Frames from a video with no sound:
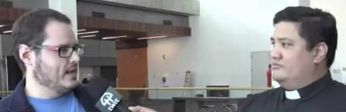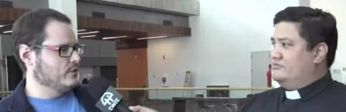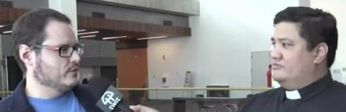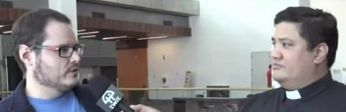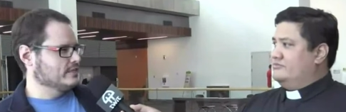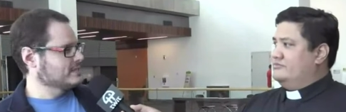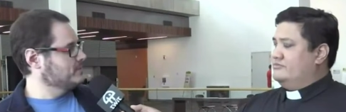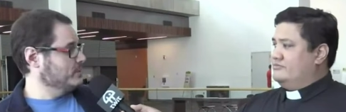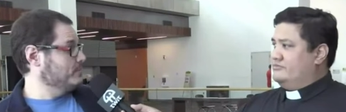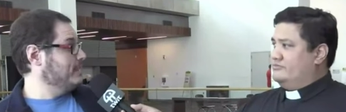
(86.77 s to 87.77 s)
Speaker 1: and over
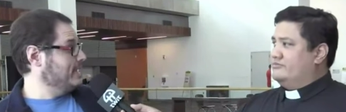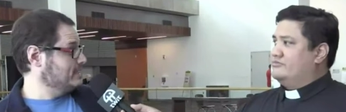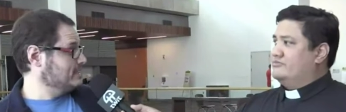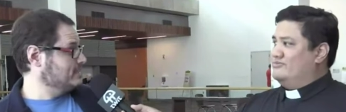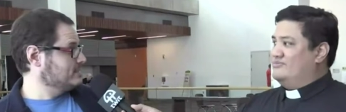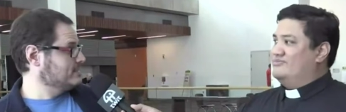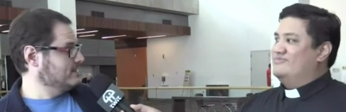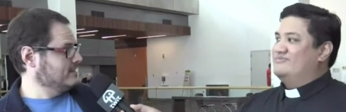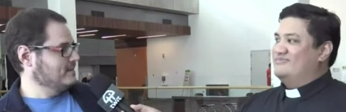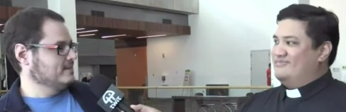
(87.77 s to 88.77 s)
6 million patients
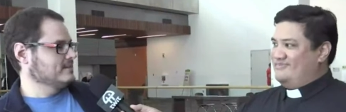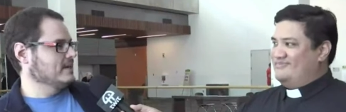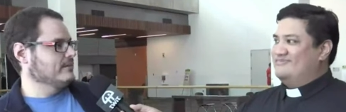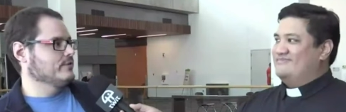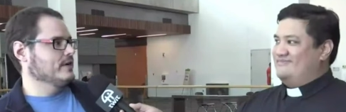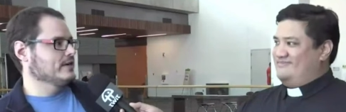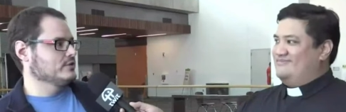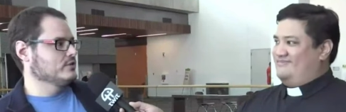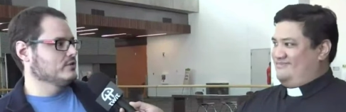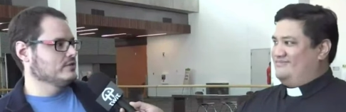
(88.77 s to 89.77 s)
signed up for
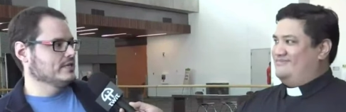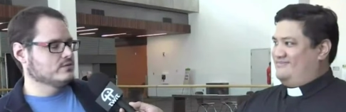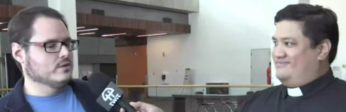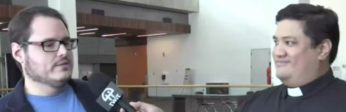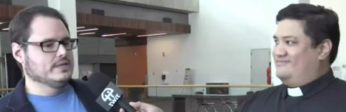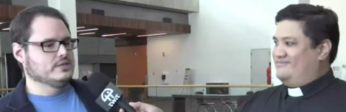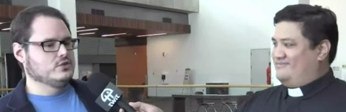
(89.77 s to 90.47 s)
Dr. Chrono. So that's roughly